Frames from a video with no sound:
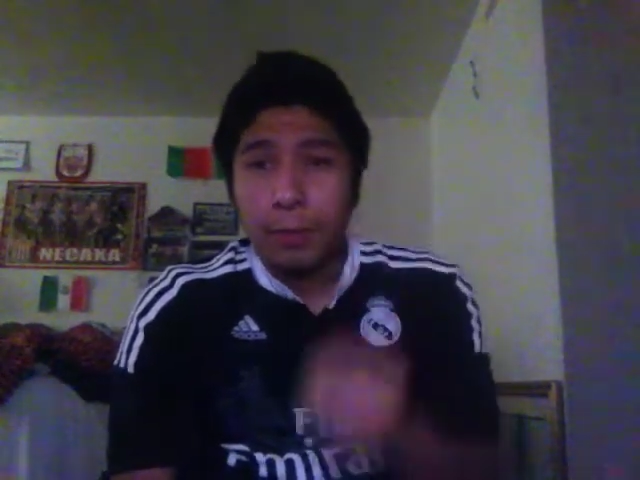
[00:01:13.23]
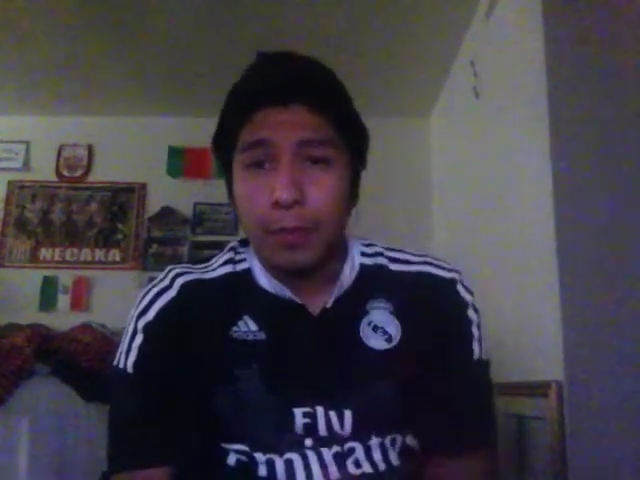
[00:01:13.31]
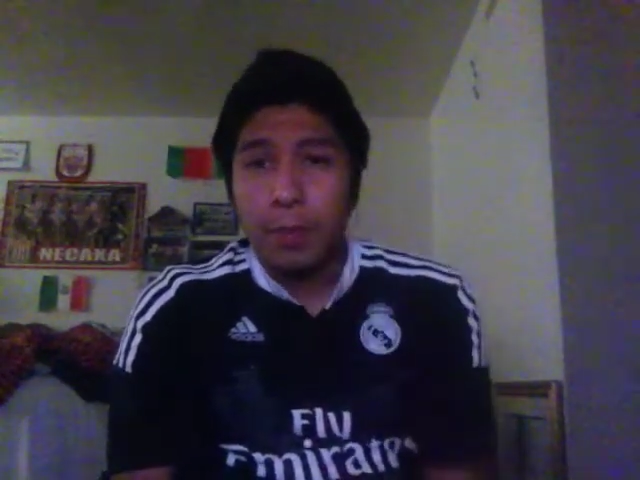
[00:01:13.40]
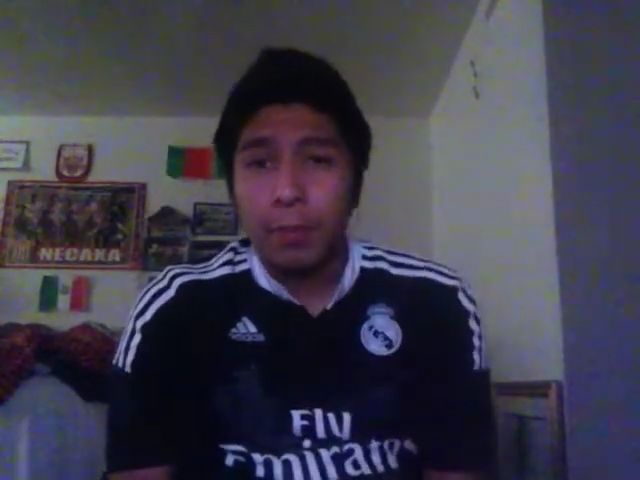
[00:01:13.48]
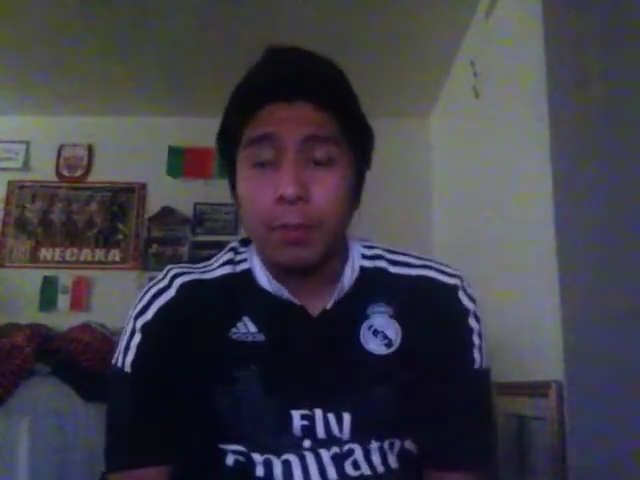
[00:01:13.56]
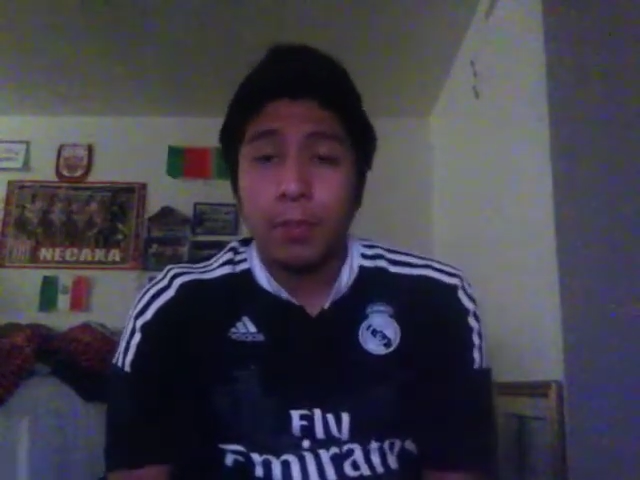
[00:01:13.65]

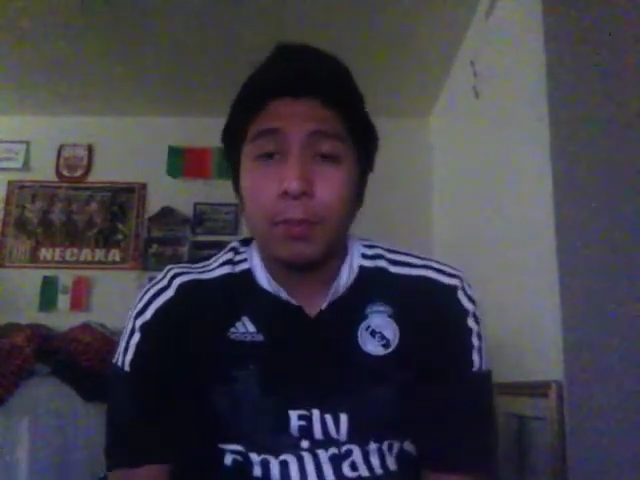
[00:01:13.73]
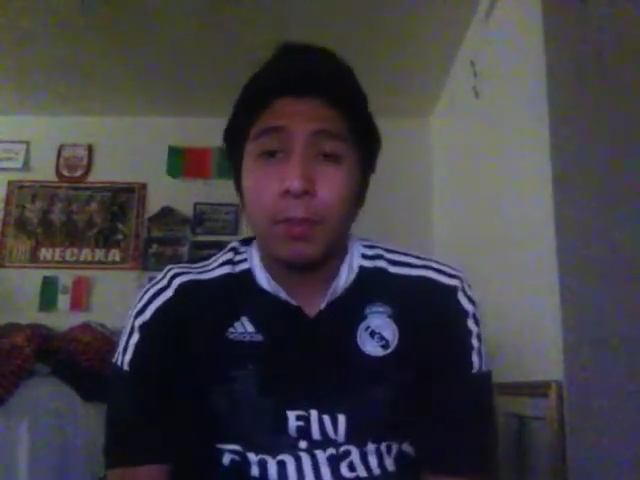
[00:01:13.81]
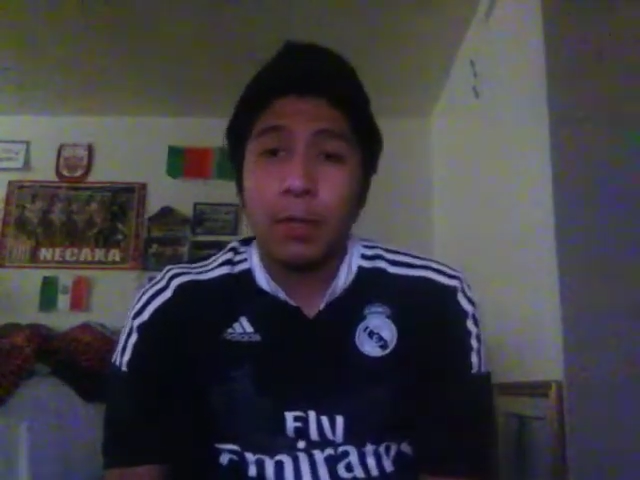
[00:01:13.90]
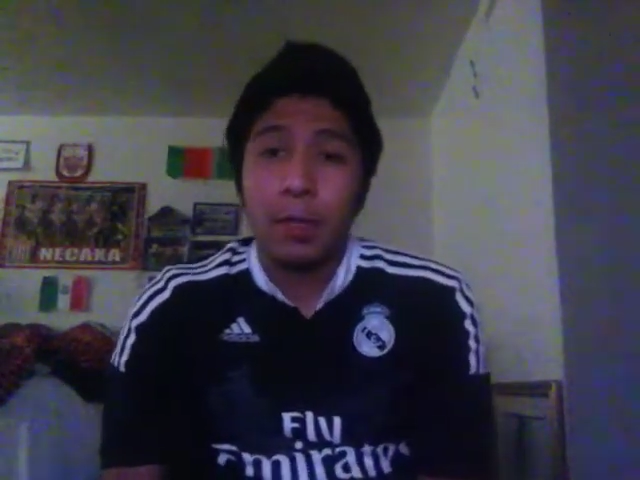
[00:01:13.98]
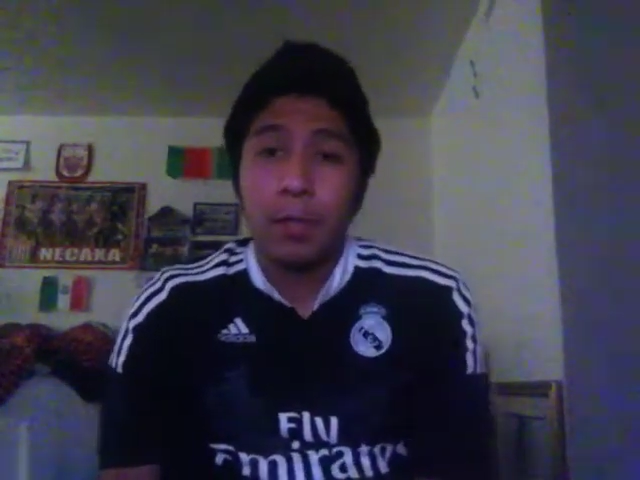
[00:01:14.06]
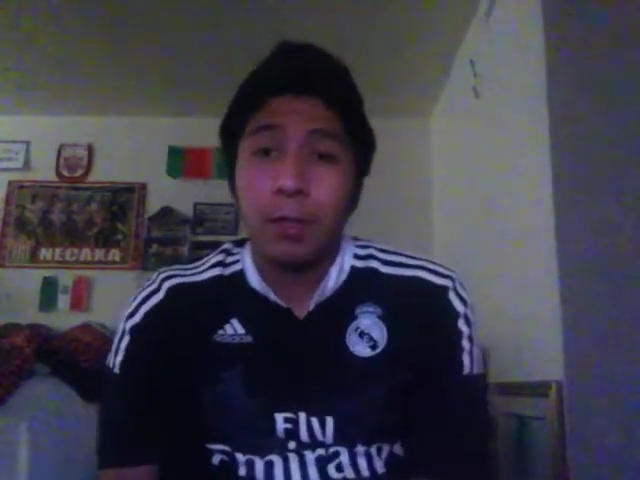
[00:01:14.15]
Then
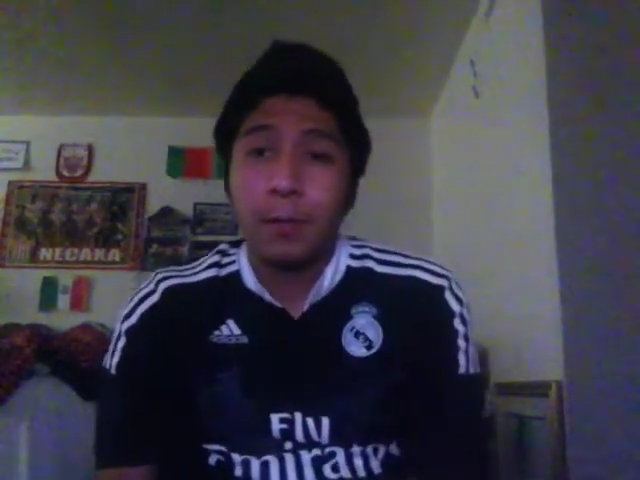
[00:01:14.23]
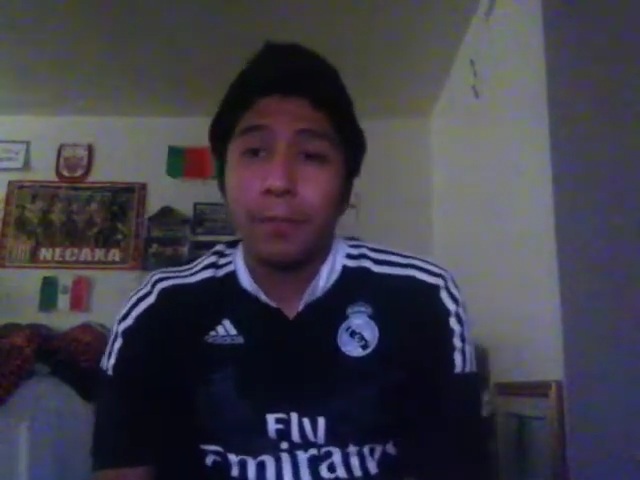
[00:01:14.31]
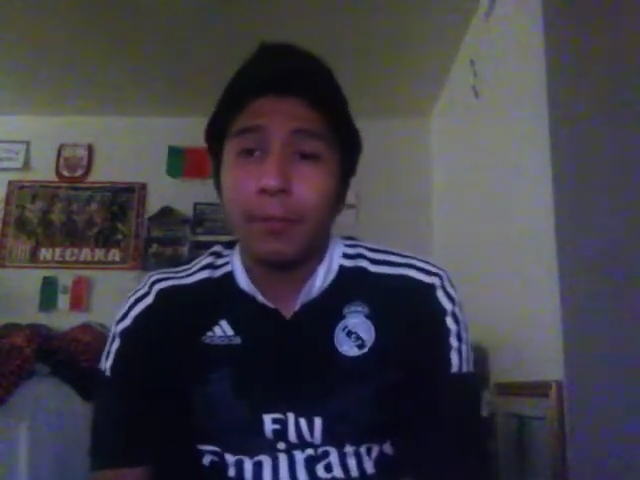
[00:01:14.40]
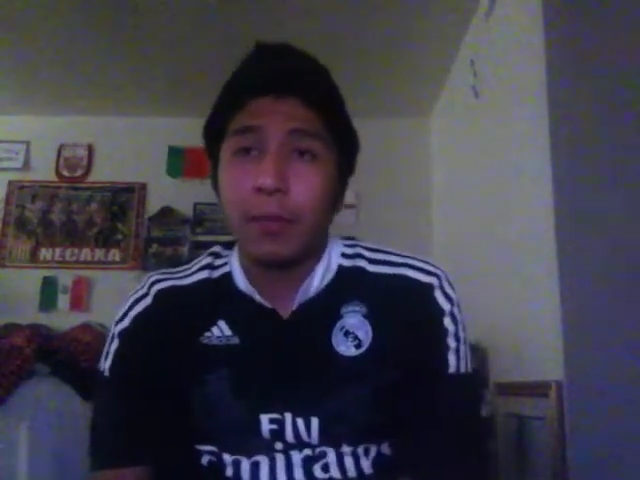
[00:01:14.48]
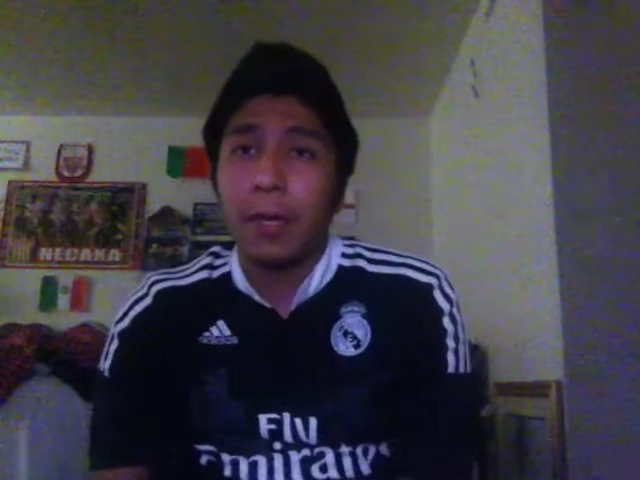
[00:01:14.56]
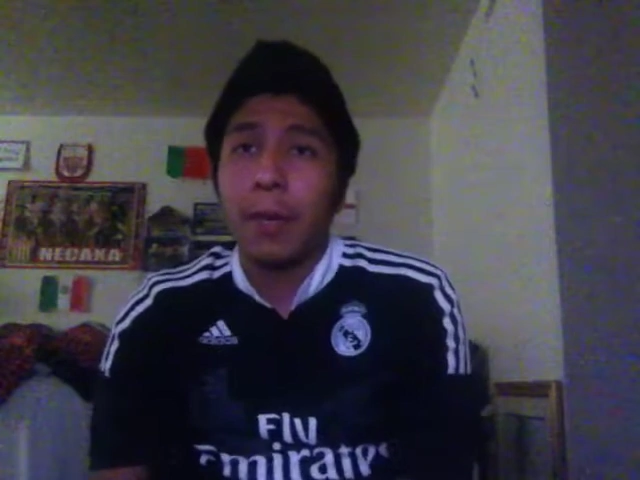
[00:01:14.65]
Benzema
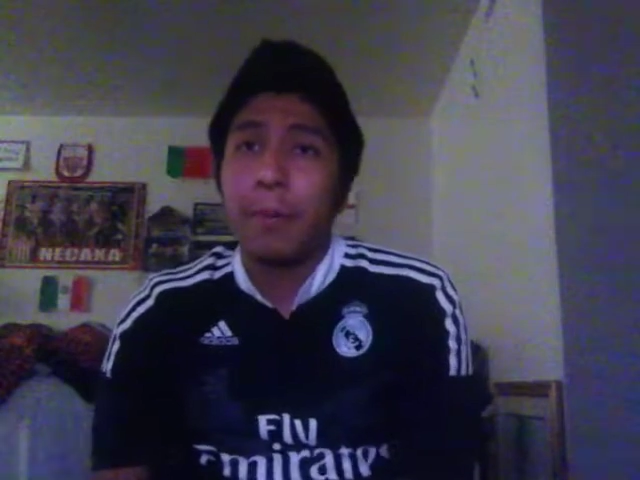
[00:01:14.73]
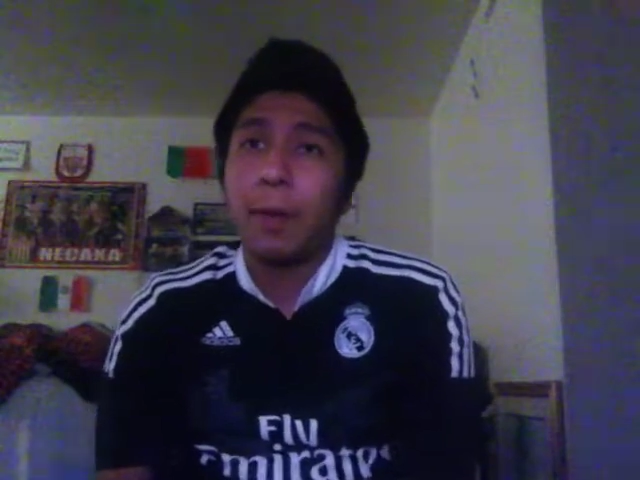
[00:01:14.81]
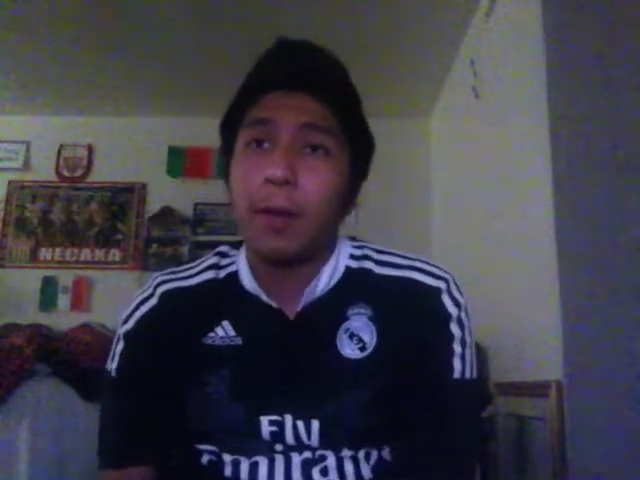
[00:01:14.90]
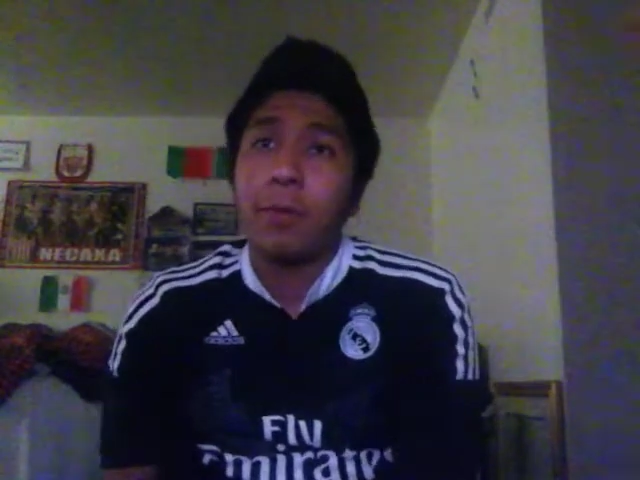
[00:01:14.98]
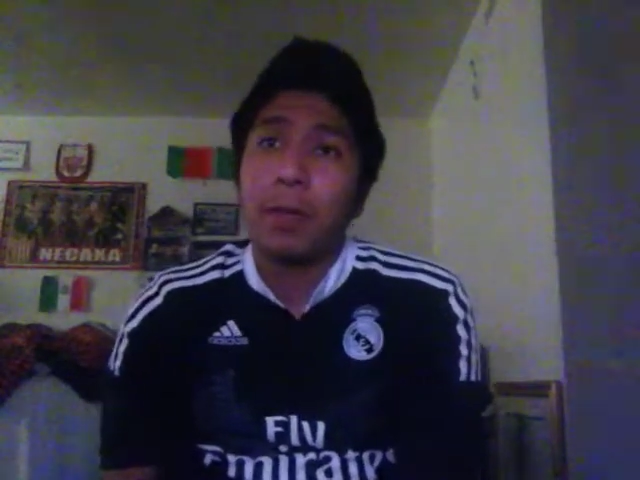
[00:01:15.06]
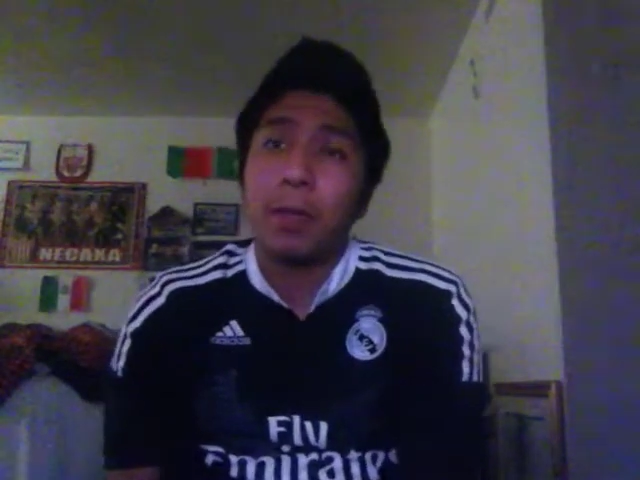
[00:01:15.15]
came
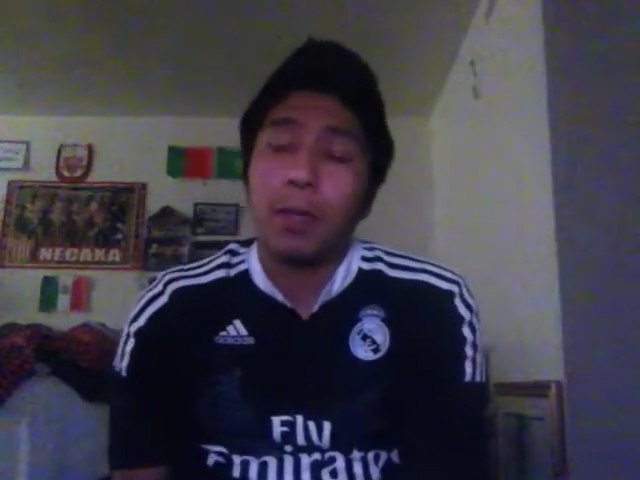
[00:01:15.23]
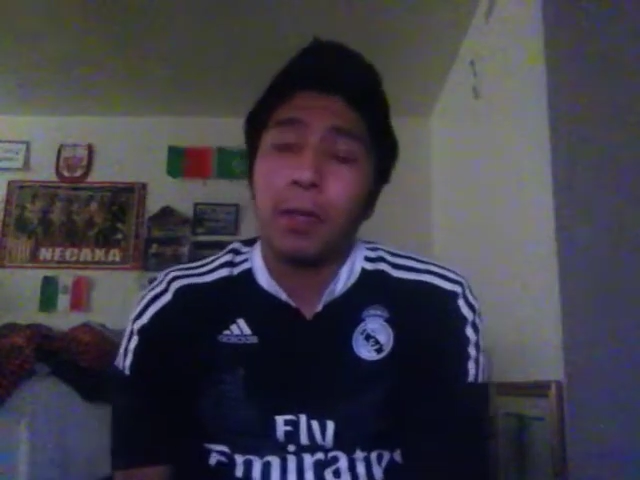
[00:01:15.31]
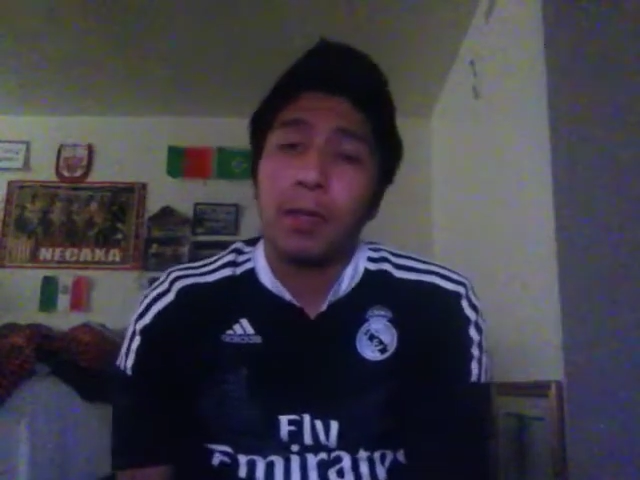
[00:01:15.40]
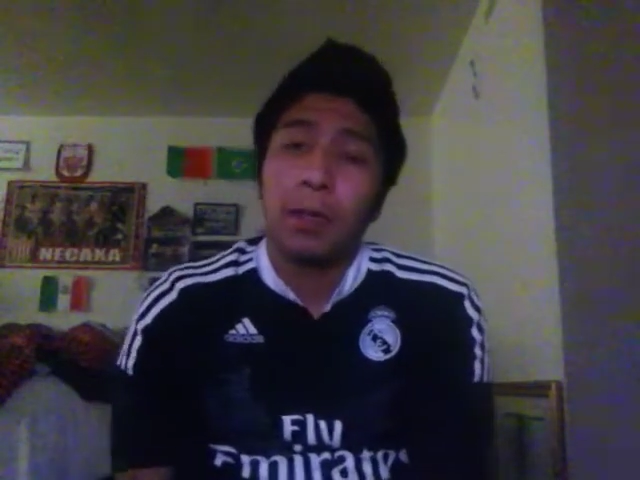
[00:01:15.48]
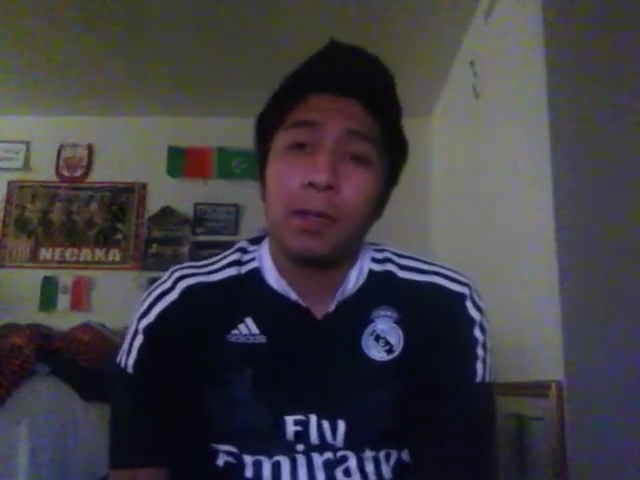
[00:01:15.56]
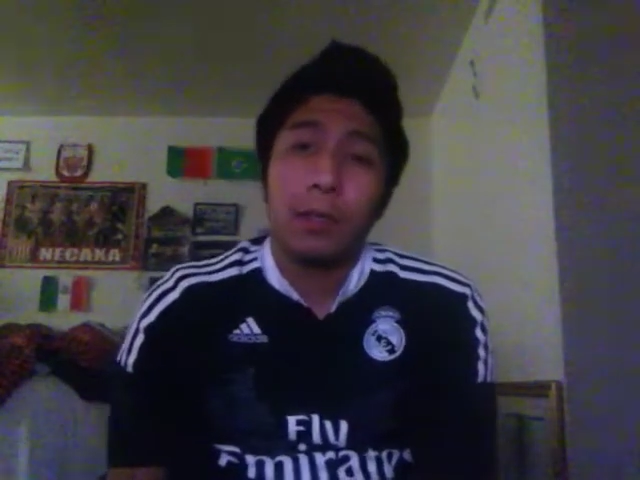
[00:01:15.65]
back with
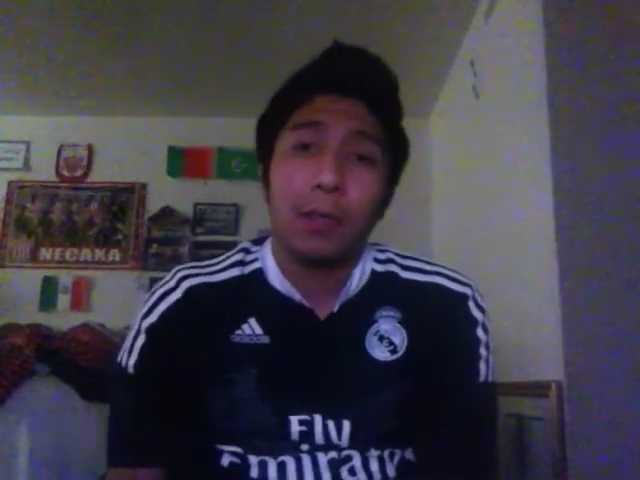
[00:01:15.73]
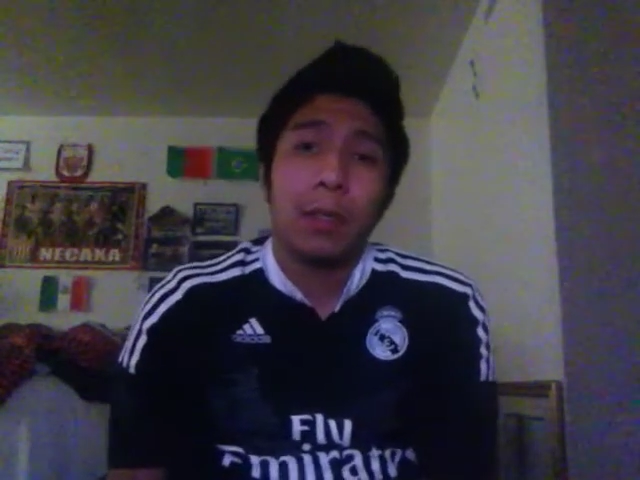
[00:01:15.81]
a